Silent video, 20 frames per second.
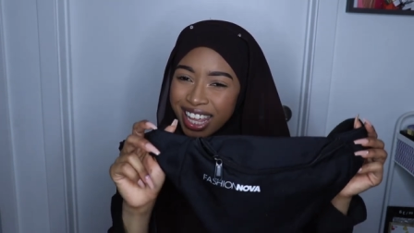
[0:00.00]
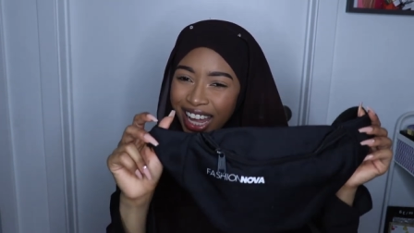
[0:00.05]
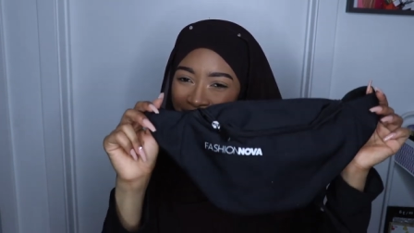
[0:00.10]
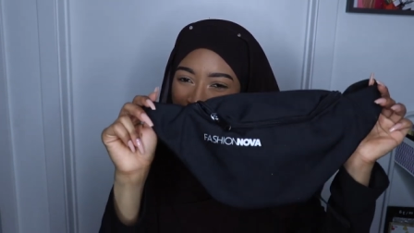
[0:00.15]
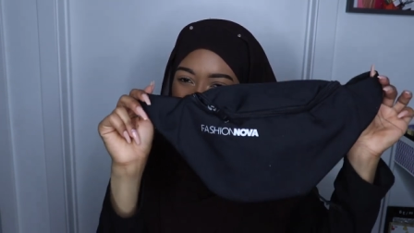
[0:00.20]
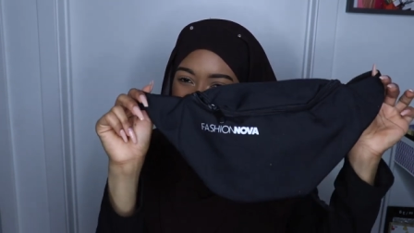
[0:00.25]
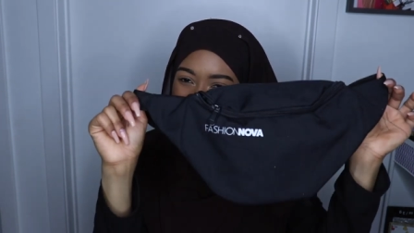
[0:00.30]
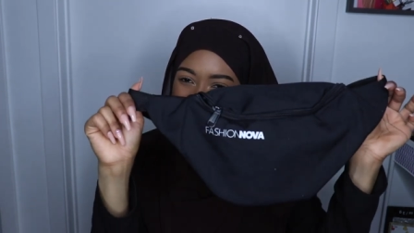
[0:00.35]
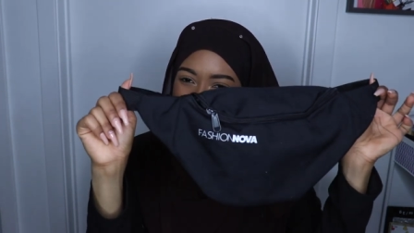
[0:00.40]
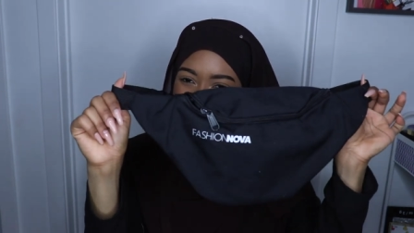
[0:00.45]
they
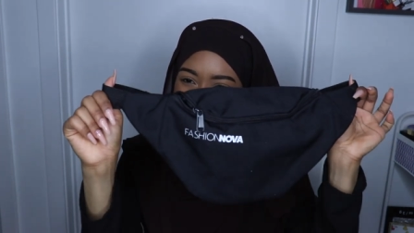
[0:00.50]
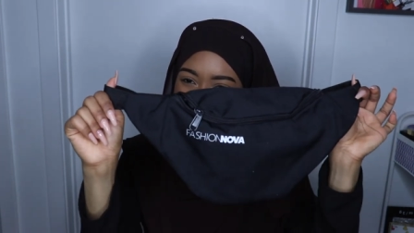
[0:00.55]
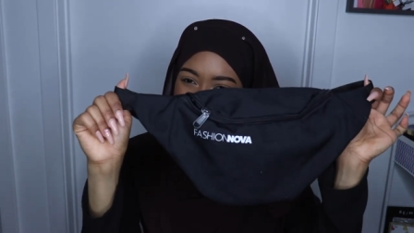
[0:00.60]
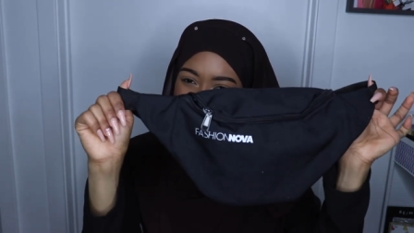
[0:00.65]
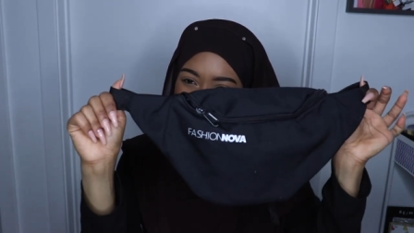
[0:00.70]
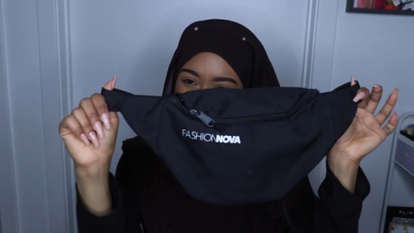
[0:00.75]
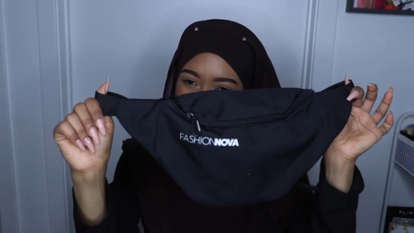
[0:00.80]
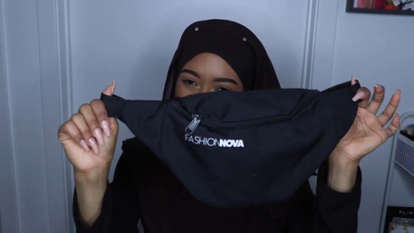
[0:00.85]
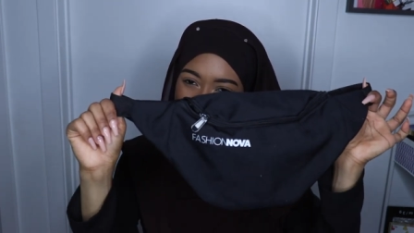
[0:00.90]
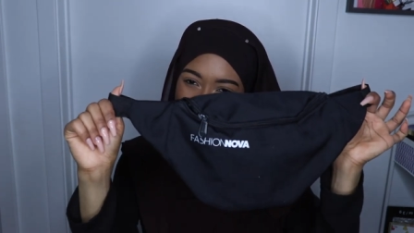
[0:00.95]
gave us these
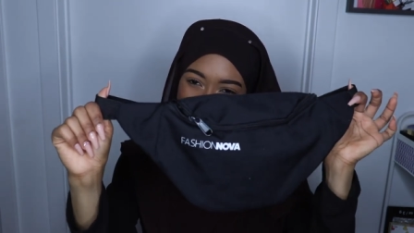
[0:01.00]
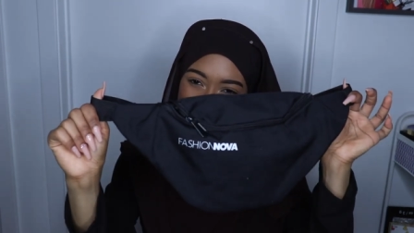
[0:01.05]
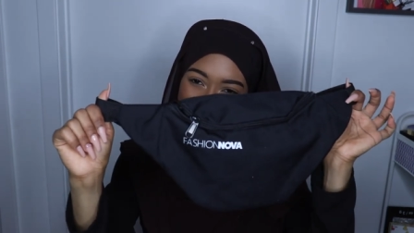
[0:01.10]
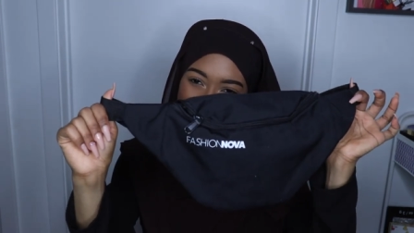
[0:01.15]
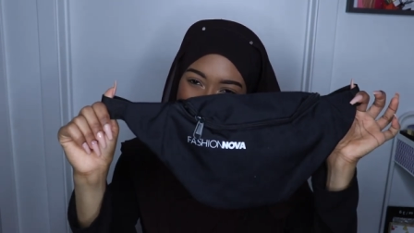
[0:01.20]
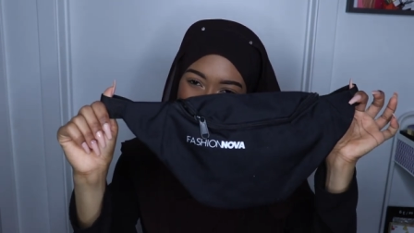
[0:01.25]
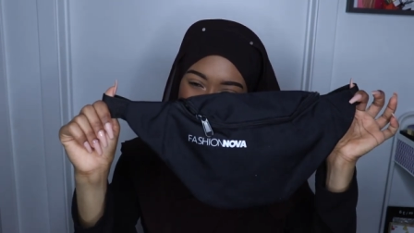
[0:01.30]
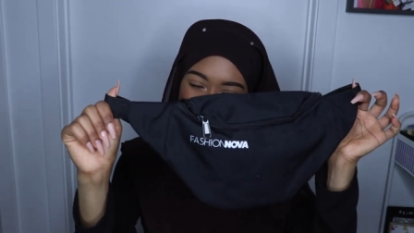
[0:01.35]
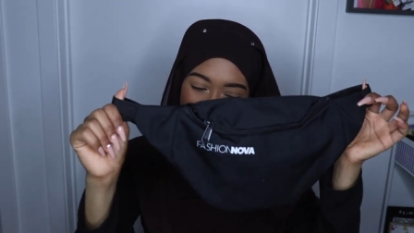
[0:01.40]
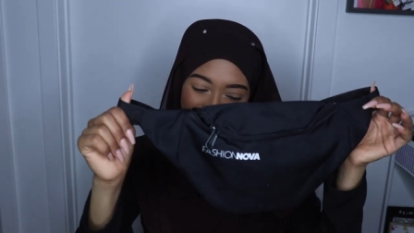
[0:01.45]
little
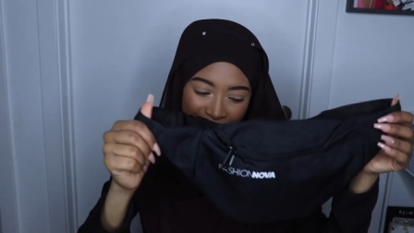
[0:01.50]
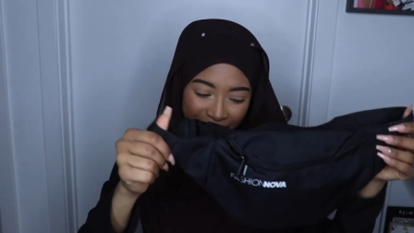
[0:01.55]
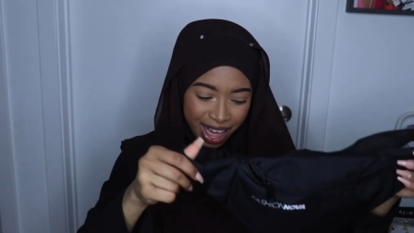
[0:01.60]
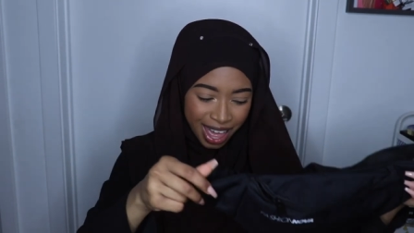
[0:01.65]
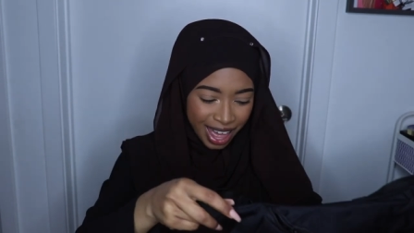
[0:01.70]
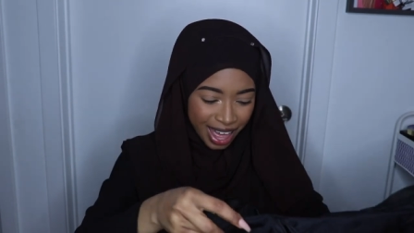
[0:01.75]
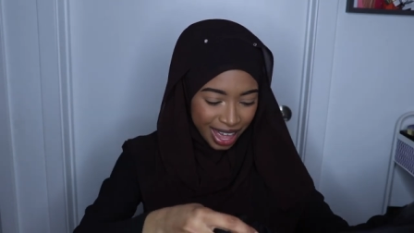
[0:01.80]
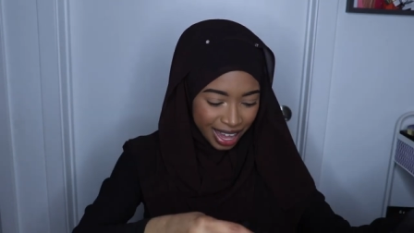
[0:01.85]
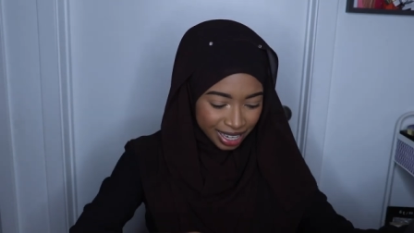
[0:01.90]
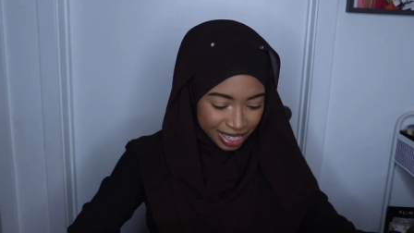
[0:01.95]
fanny
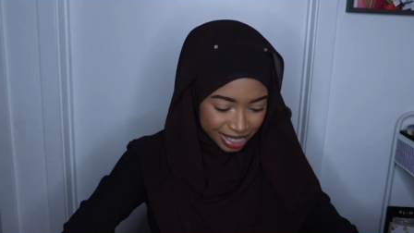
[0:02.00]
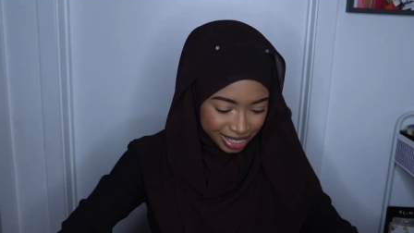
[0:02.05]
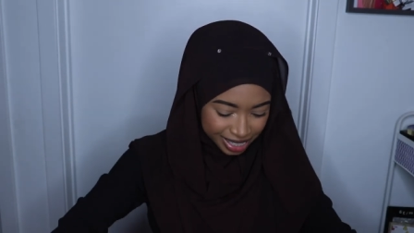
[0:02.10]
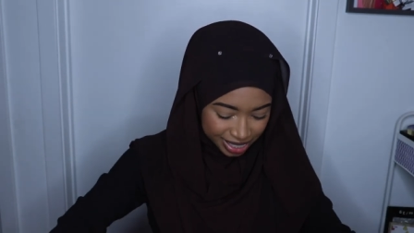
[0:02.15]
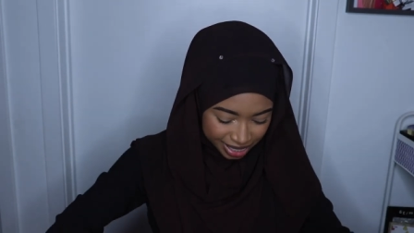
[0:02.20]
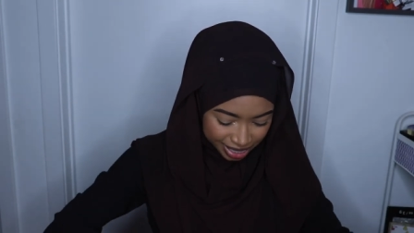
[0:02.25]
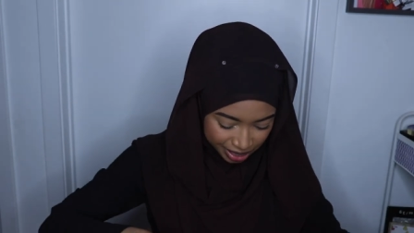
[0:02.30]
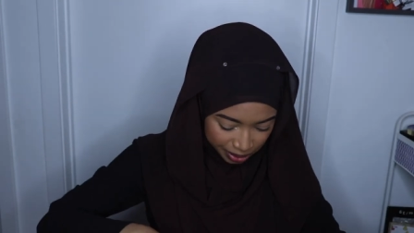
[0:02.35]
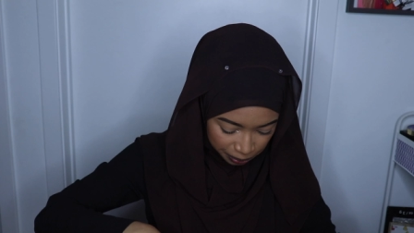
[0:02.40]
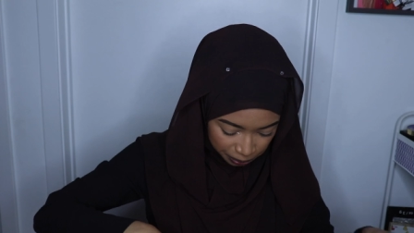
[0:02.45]

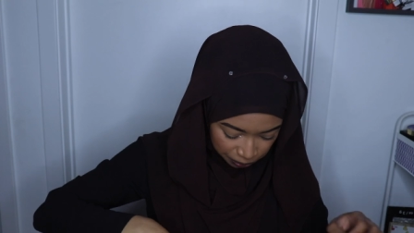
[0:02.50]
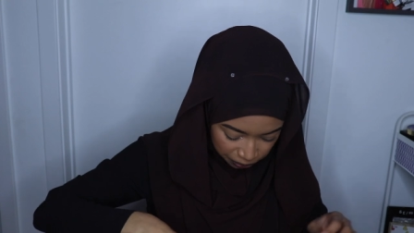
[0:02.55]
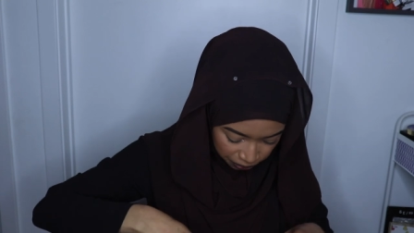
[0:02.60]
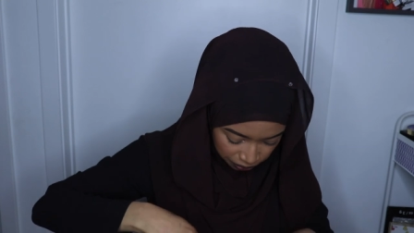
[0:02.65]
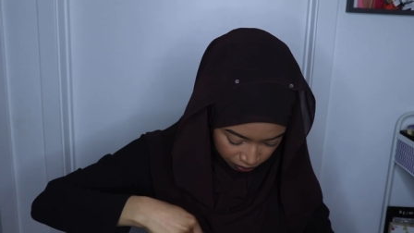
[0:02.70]
packs.